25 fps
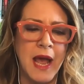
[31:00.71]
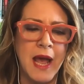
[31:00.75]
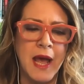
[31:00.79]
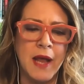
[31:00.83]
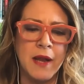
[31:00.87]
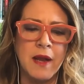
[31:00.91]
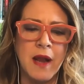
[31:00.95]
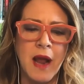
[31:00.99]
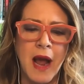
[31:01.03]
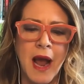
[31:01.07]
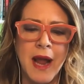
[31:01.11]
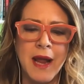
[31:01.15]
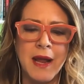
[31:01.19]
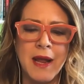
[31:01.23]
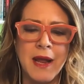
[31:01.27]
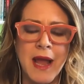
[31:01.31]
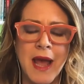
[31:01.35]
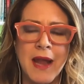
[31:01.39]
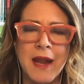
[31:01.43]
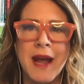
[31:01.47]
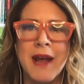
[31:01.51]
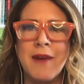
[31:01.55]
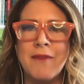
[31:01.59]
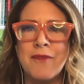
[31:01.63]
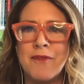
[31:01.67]
and i
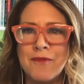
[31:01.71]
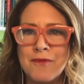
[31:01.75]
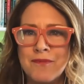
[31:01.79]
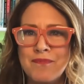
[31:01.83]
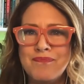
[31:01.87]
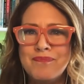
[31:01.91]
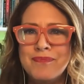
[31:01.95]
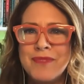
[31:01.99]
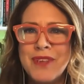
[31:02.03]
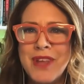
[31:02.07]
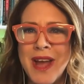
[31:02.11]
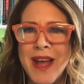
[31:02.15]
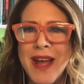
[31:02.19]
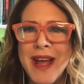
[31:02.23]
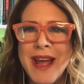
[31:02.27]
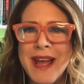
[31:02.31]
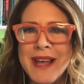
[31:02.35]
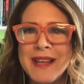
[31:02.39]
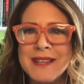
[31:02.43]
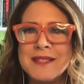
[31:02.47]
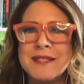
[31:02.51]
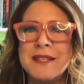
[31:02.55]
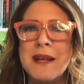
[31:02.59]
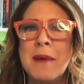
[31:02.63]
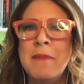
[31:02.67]
and i
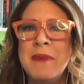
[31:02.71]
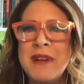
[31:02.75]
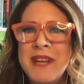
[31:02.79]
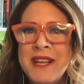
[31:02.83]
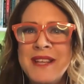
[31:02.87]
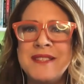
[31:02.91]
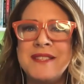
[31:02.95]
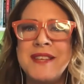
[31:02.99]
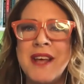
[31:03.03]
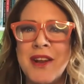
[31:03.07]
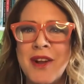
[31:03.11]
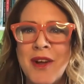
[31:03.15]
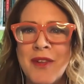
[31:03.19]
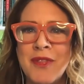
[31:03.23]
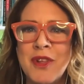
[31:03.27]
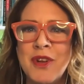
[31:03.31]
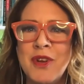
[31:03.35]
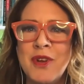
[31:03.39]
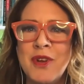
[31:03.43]
somebody said on the